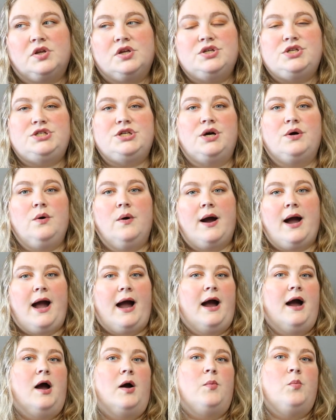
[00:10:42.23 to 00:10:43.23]
So
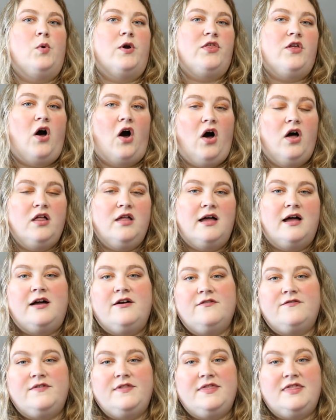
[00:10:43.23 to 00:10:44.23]
um, with all
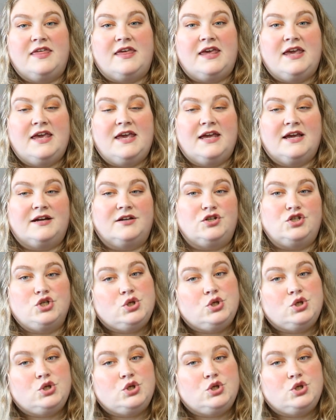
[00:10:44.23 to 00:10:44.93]
of the